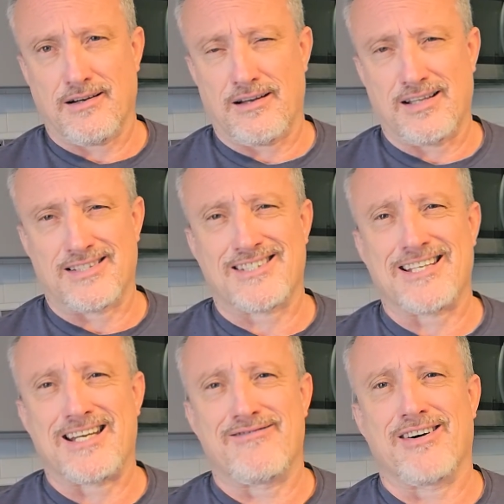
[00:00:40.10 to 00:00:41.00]
and
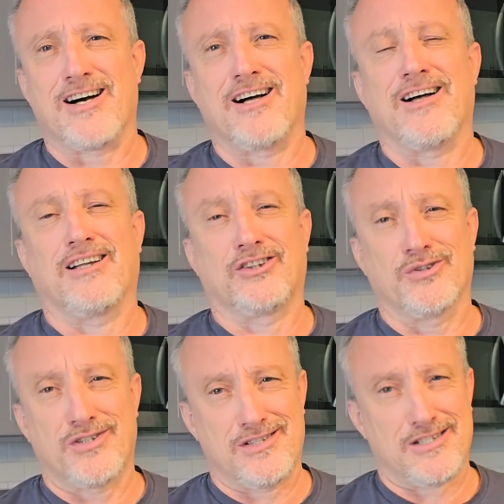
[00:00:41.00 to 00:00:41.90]
save a
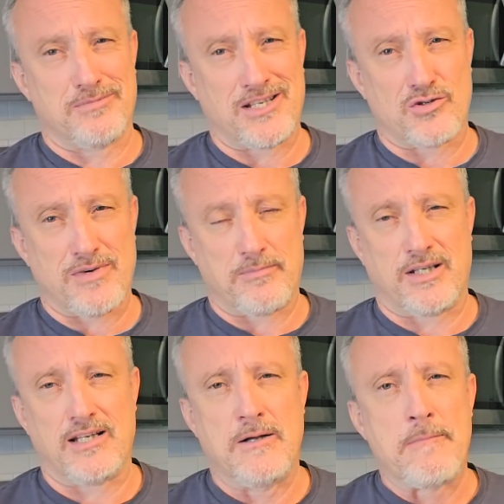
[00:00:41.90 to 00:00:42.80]
good substantial amount of
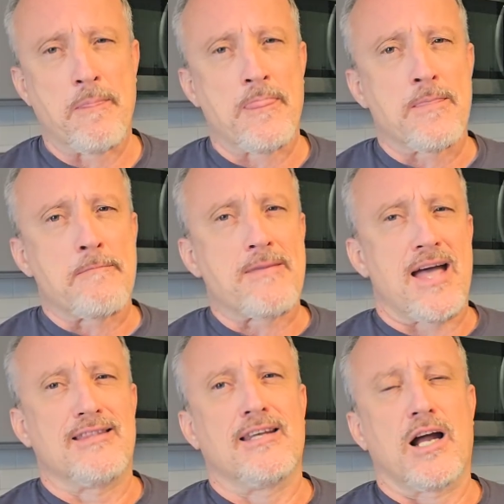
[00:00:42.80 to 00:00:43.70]
money.
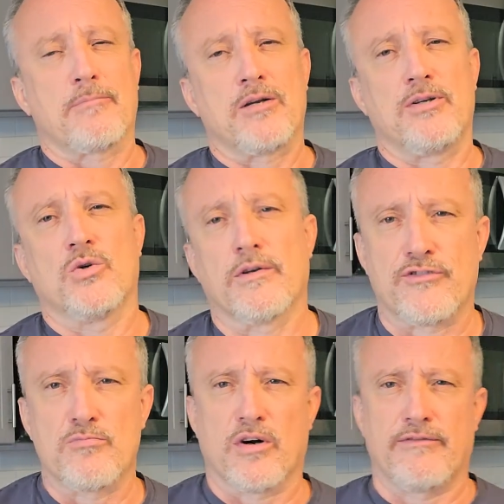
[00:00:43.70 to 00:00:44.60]
And then I'm going to be doing a few
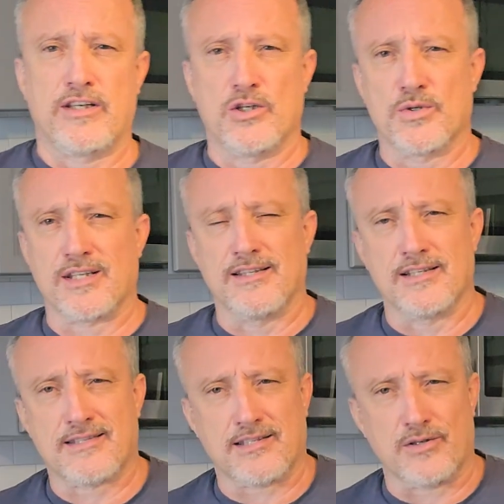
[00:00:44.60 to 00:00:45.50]
more videos in this
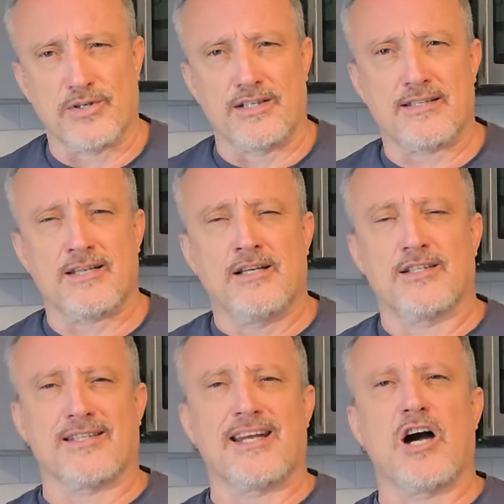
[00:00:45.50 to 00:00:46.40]
series to
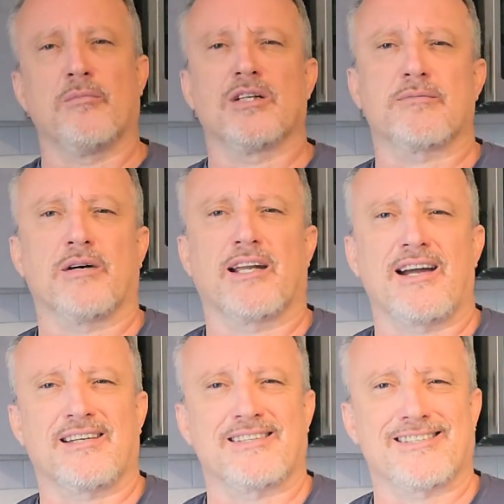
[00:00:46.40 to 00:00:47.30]
see how much money I
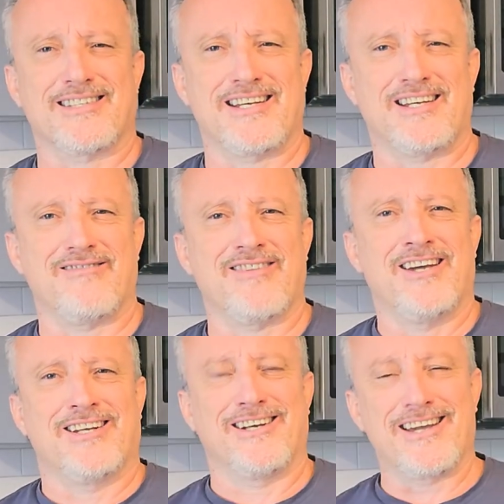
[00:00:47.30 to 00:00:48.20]
can save
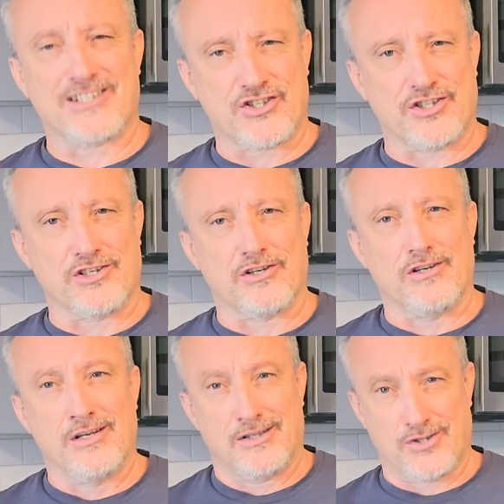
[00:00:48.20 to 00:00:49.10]
next year
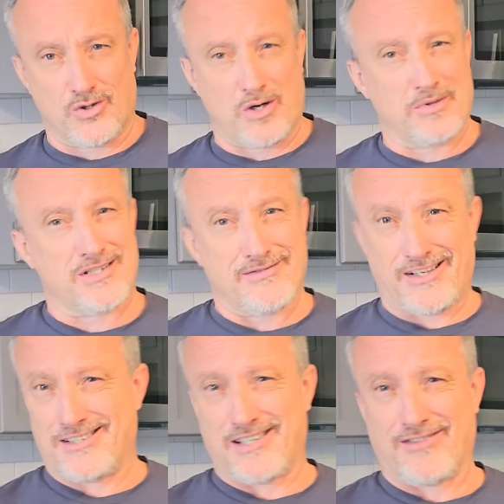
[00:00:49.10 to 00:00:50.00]
total. I'm going to see if I can
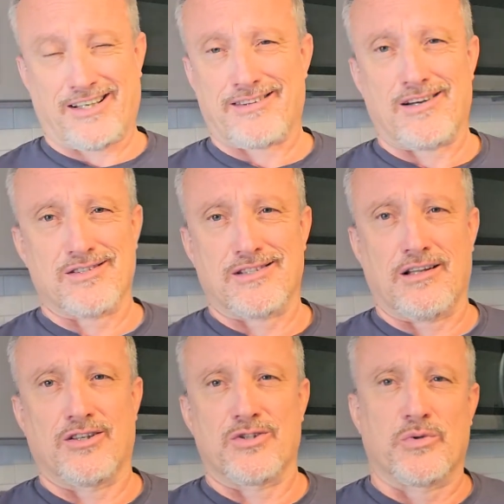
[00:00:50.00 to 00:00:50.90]
save like $1,000
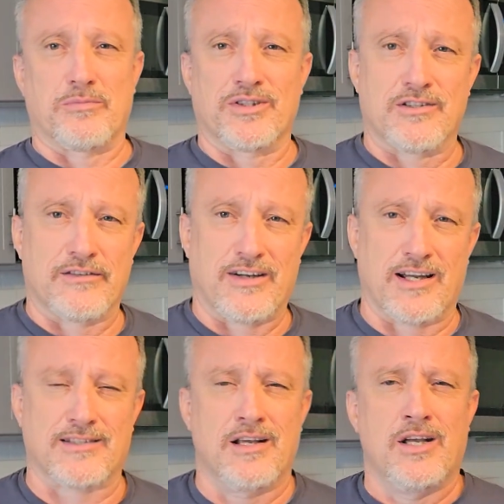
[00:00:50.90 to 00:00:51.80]
doing a bunch of different
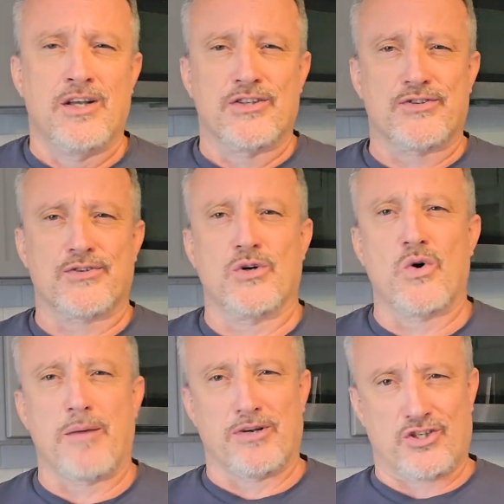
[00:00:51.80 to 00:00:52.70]
hacks. So
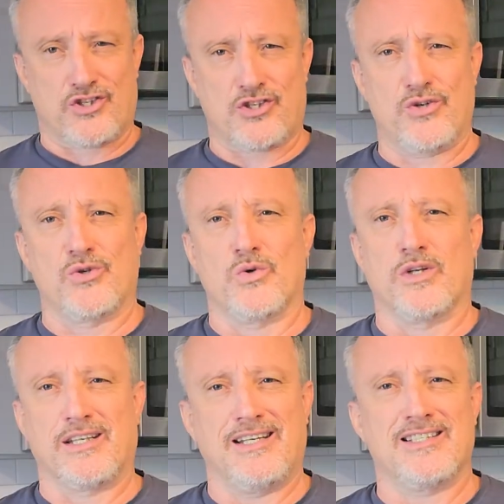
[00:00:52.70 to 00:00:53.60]
I'm going to show you an
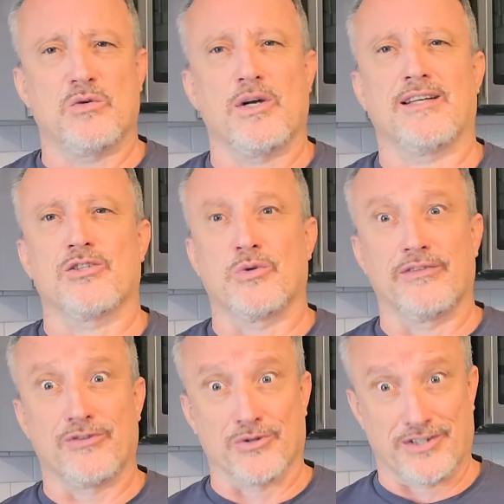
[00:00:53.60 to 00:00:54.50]
easy way to
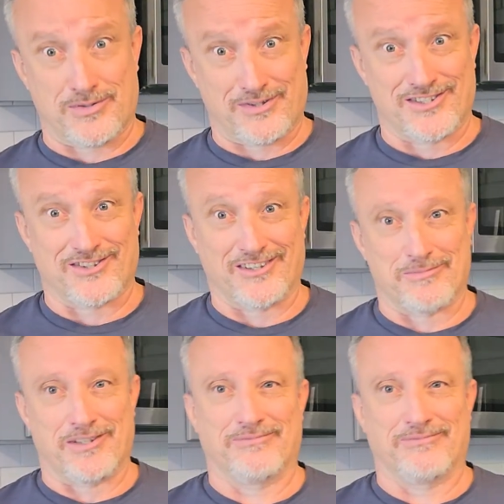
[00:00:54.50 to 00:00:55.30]
refill these when these are empty.